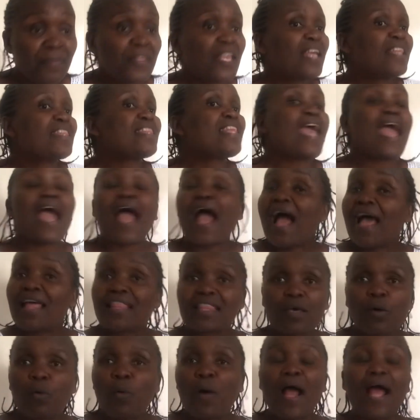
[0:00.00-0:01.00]
The
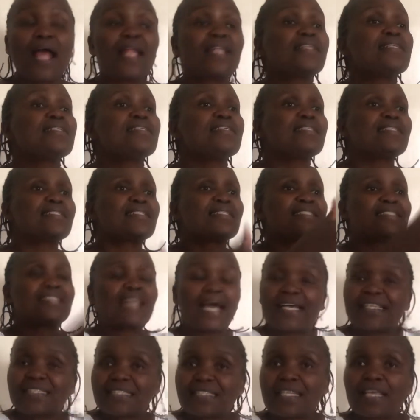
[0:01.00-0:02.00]
other one is
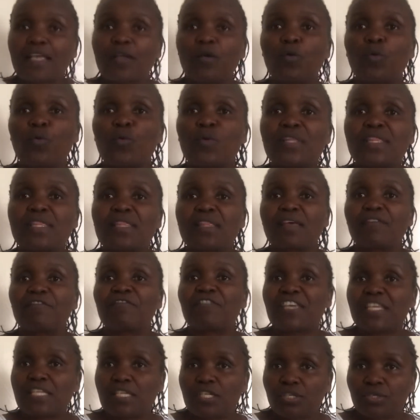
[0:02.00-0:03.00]
dancing with the
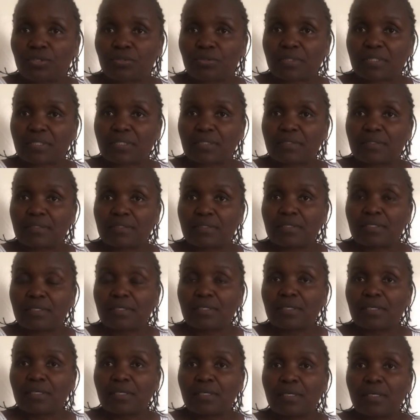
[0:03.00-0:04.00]
videos.
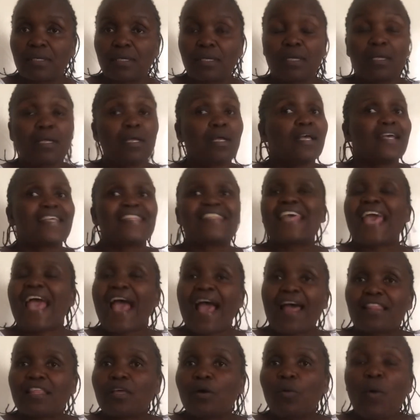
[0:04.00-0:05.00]
The
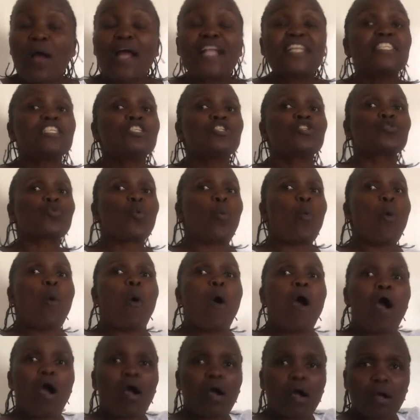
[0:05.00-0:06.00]
other one is
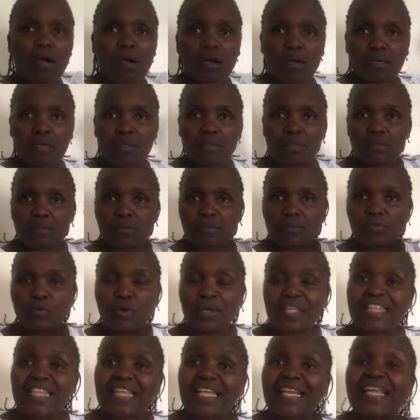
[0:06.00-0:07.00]
walk your
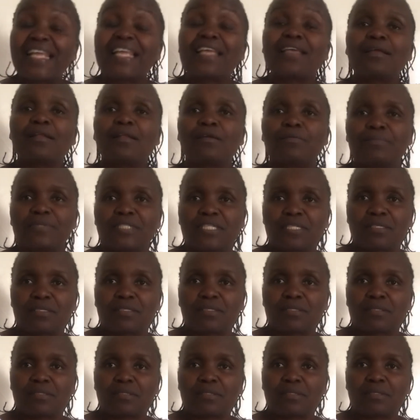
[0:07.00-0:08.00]
3
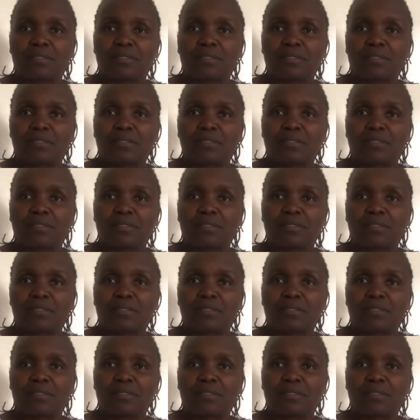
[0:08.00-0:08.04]
kilometers.